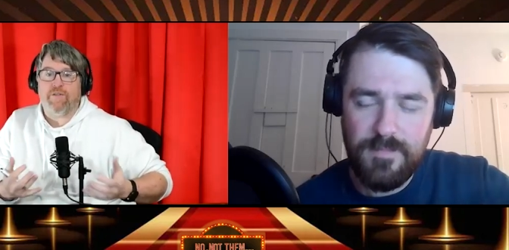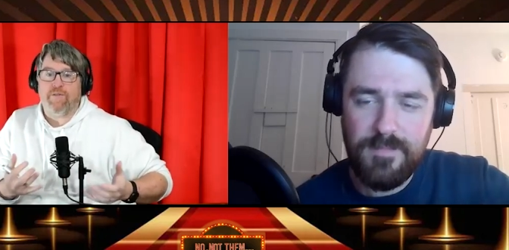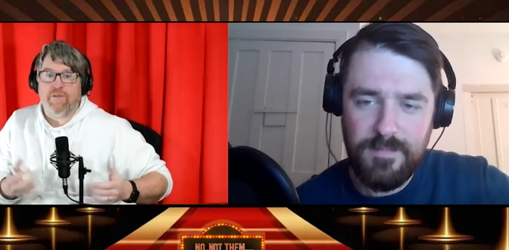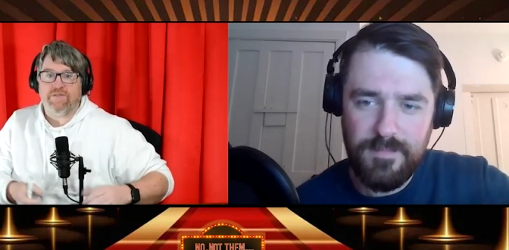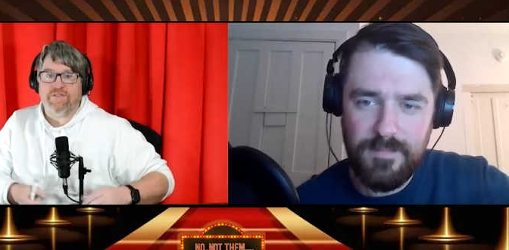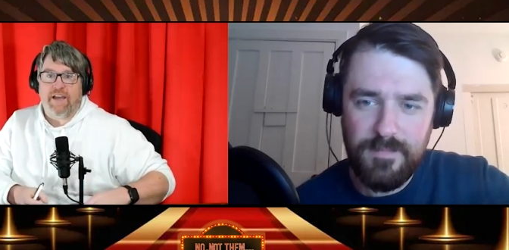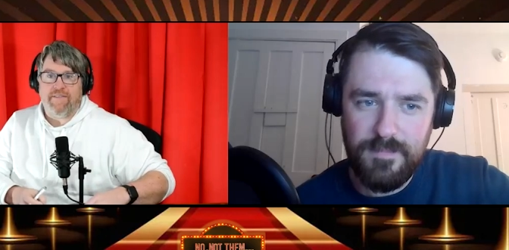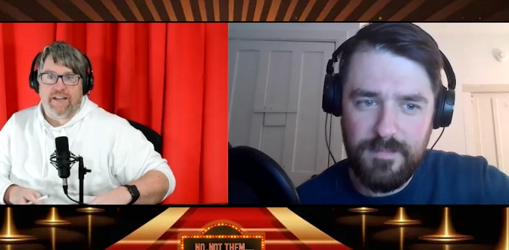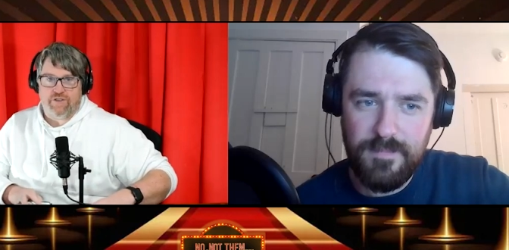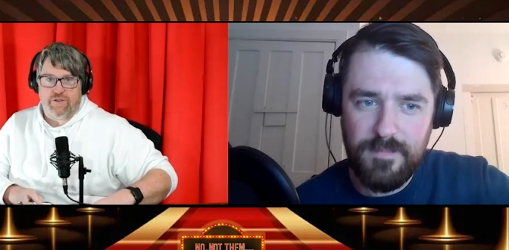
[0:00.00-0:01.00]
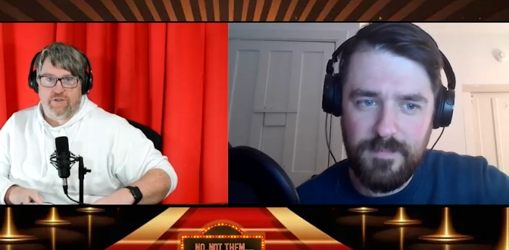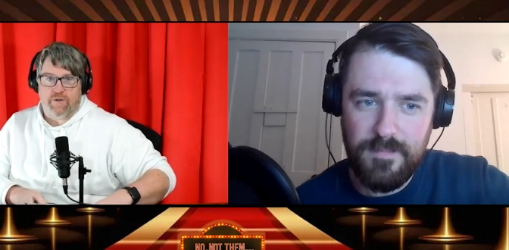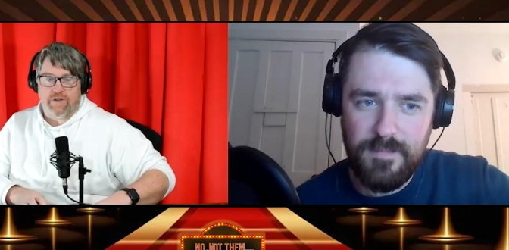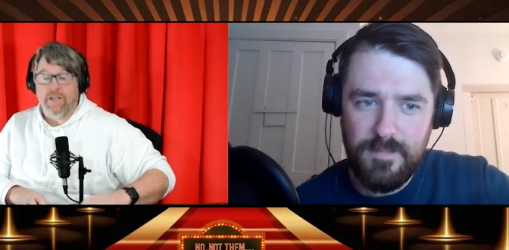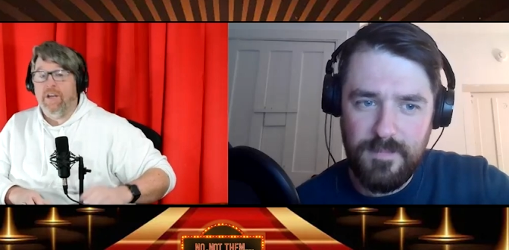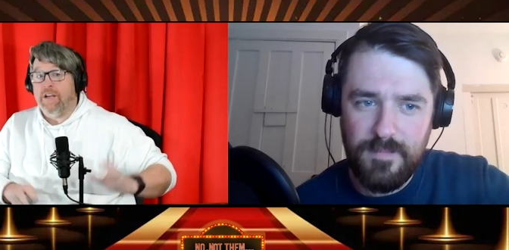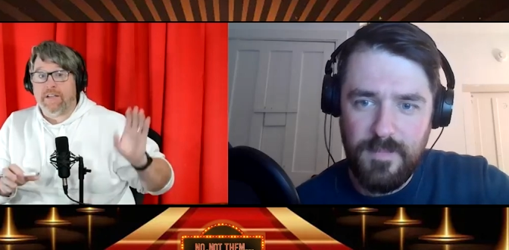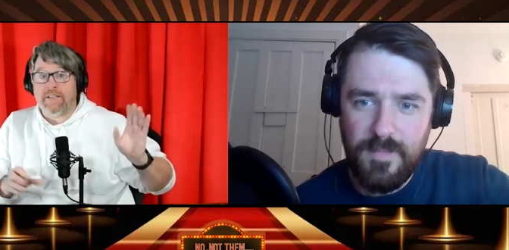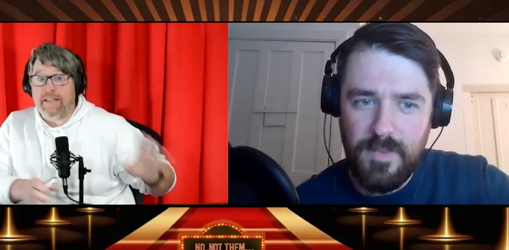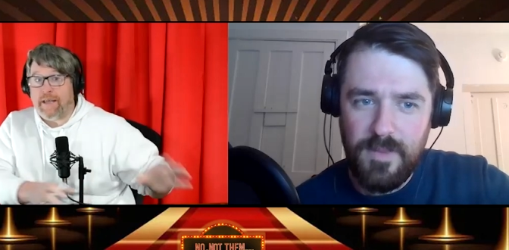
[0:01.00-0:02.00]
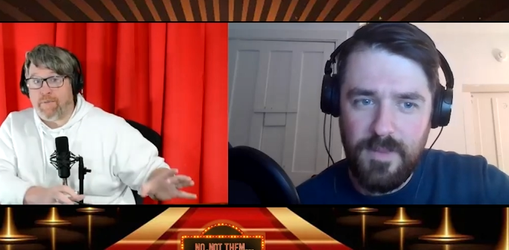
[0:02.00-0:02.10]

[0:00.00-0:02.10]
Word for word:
Speaker 1: for those live action shorts. Not saying that